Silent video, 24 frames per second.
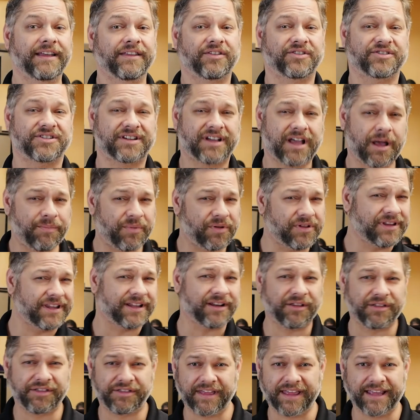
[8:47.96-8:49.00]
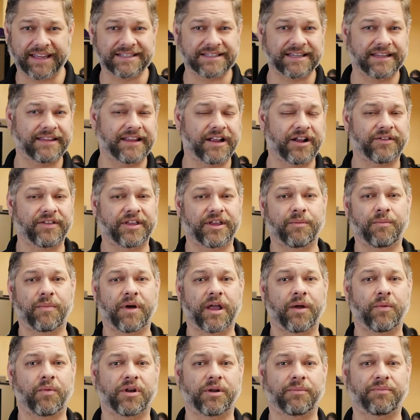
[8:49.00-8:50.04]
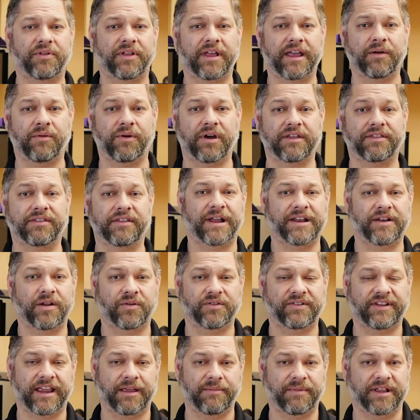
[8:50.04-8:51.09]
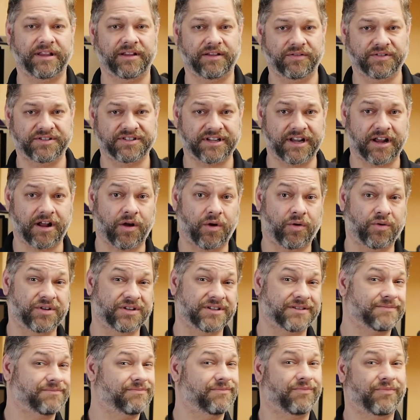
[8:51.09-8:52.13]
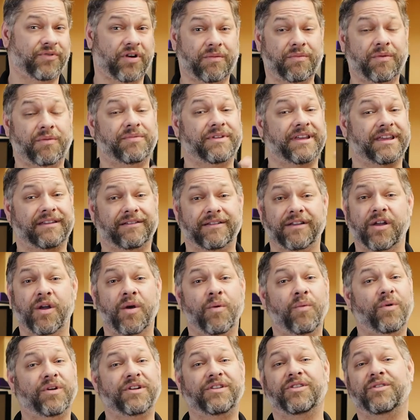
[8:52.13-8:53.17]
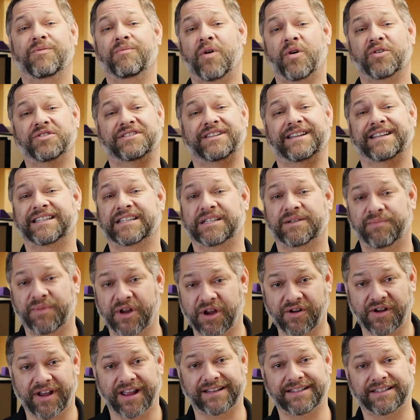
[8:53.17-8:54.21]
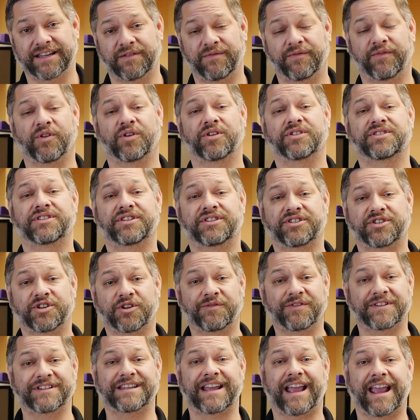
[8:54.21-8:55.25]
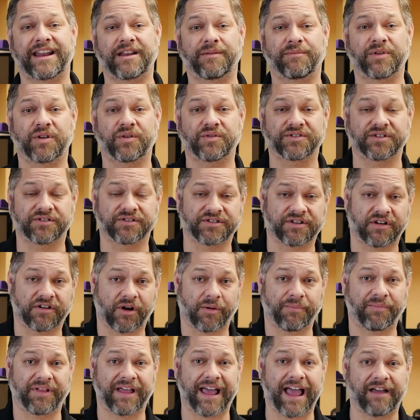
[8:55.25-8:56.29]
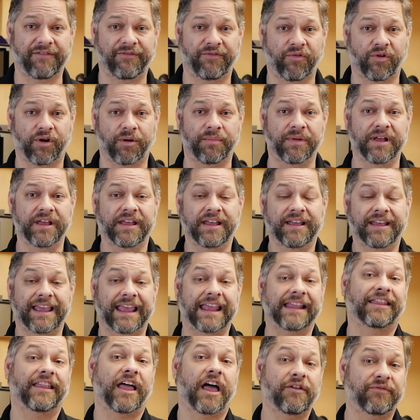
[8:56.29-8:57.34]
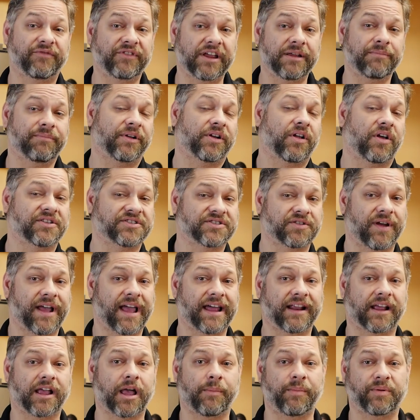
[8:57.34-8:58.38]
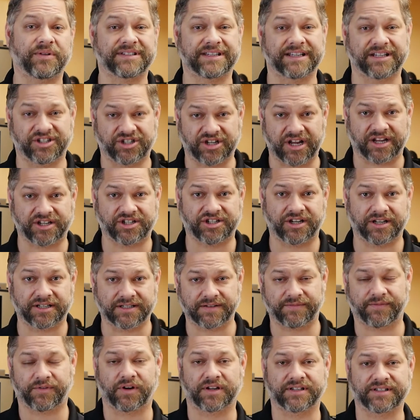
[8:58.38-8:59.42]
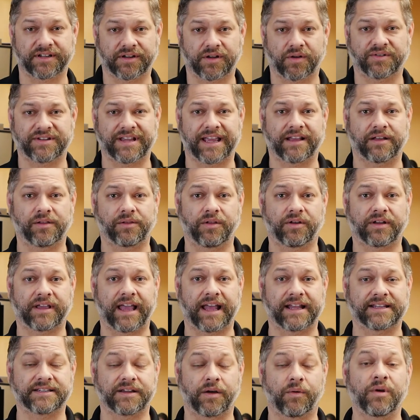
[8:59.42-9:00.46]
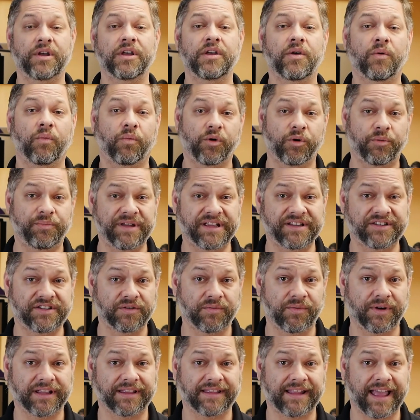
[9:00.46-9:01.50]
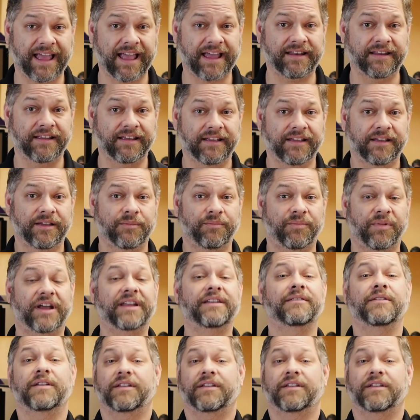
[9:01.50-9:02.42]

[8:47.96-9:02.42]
There's a couple little things in there that you might want to play with. I know Damien Luciero, who's probably one of the most experienced and versed service item users on our platform. He loved it, but also had a couple suggestions for us to go take a look at. So we'll be doing that, but